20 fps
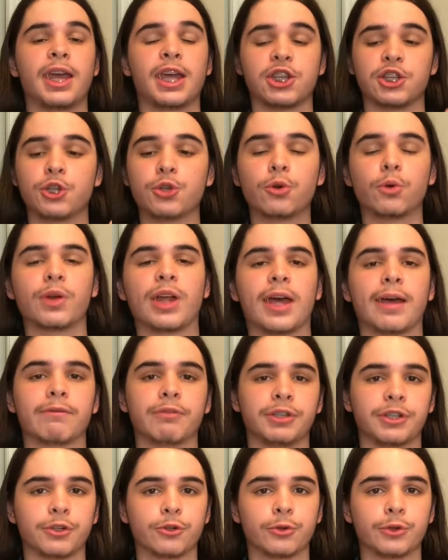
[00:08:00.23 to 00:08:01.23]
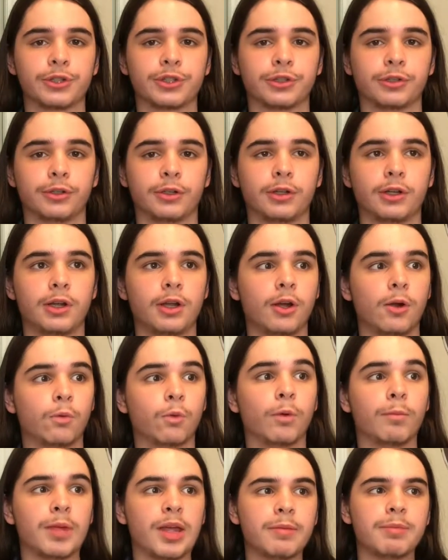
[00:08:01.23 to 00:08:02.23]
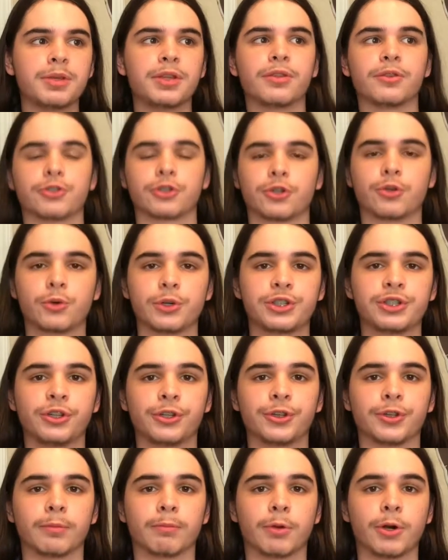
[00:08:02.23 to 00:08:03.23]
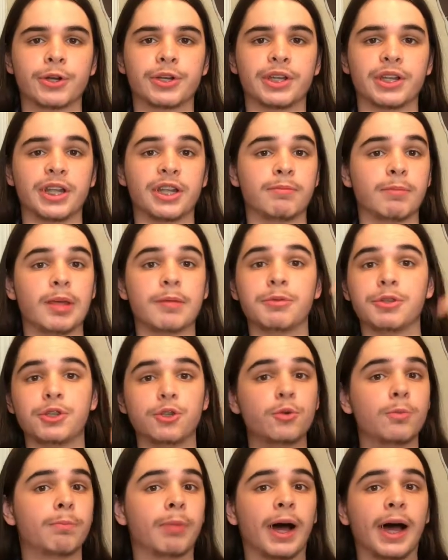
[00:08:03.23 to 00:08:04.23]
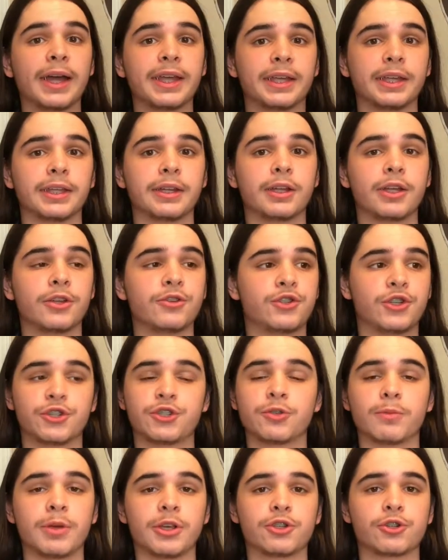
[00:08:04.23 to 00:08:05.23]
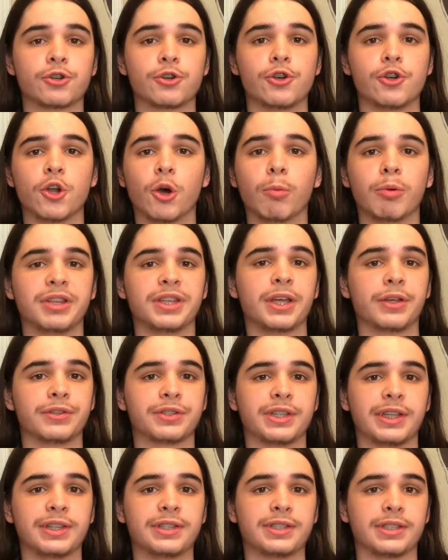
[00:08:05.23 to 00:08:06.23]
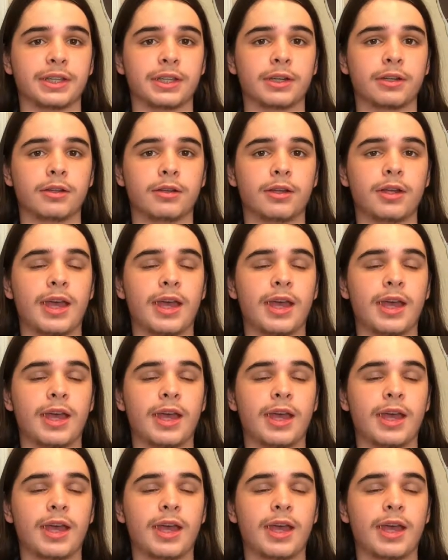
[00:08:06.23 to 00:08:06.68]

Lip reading: and you don't have any crystal. Well, maybe there's a crystal at the market, and maybe you buy it just to make sure nobody else gets it.